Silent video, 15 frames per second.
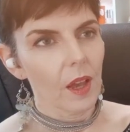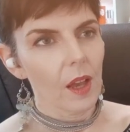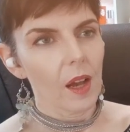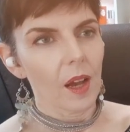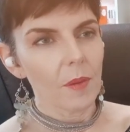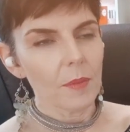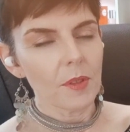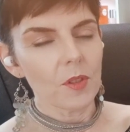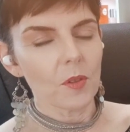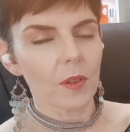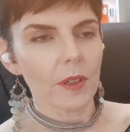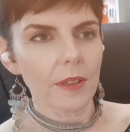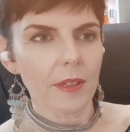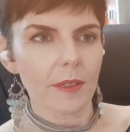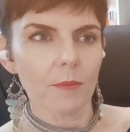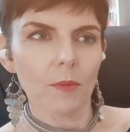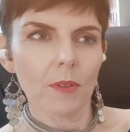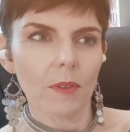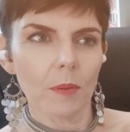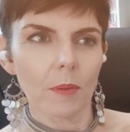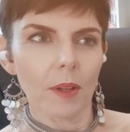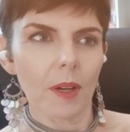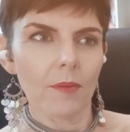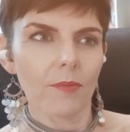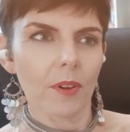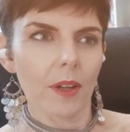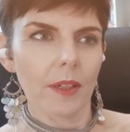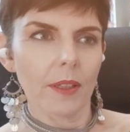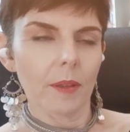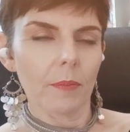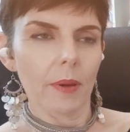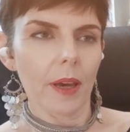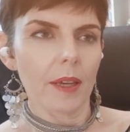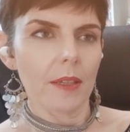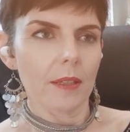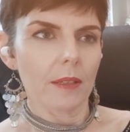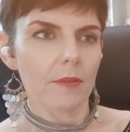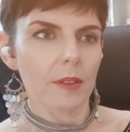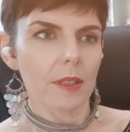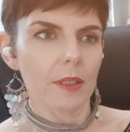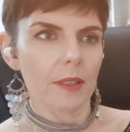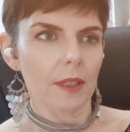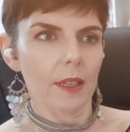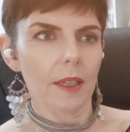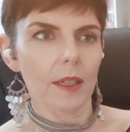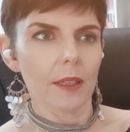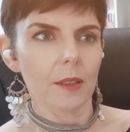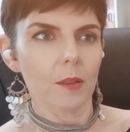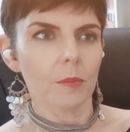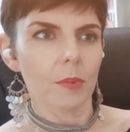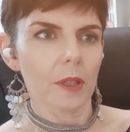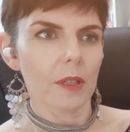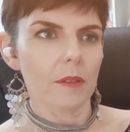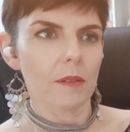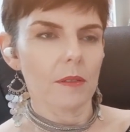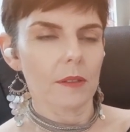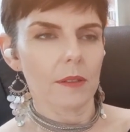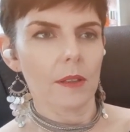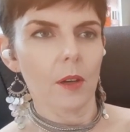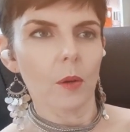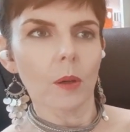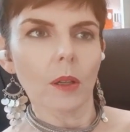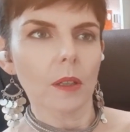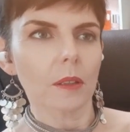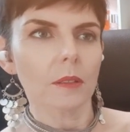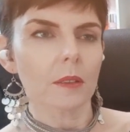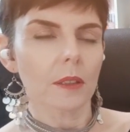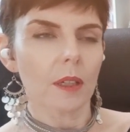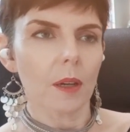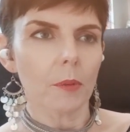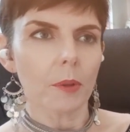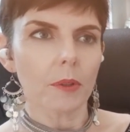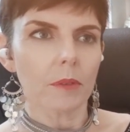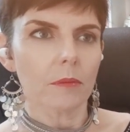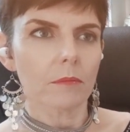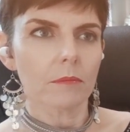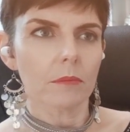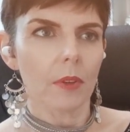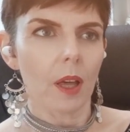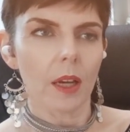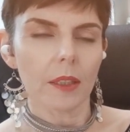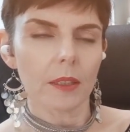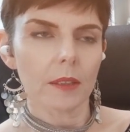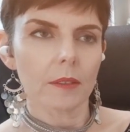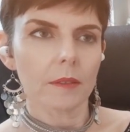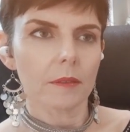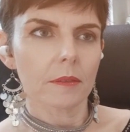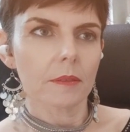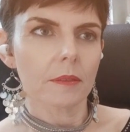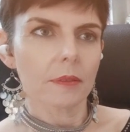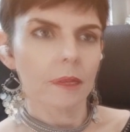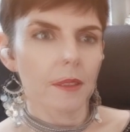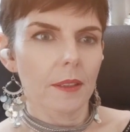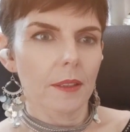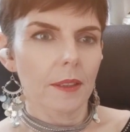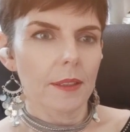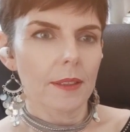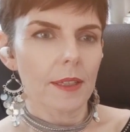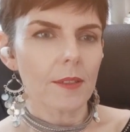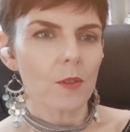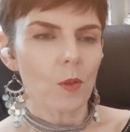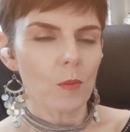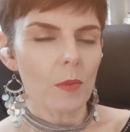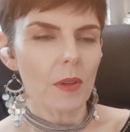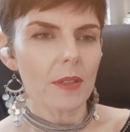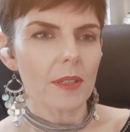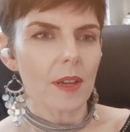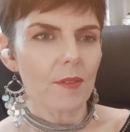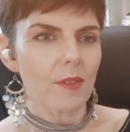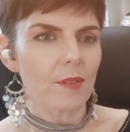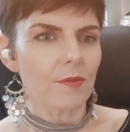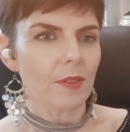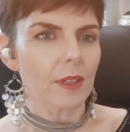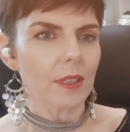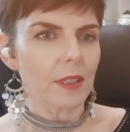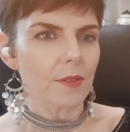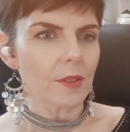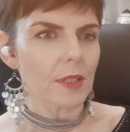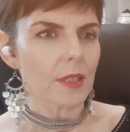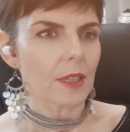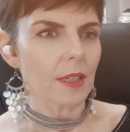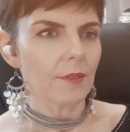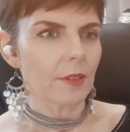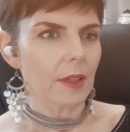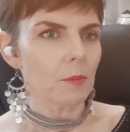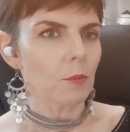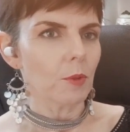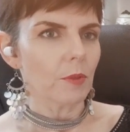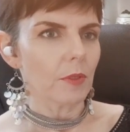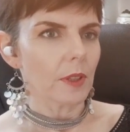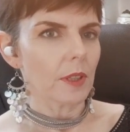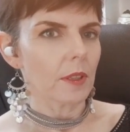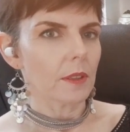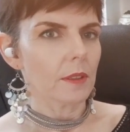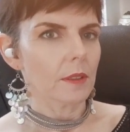I'm enjoying this movie, but I'm finding the pace of it a little bit slower than I would like. It does almost have the feel of a TV movie.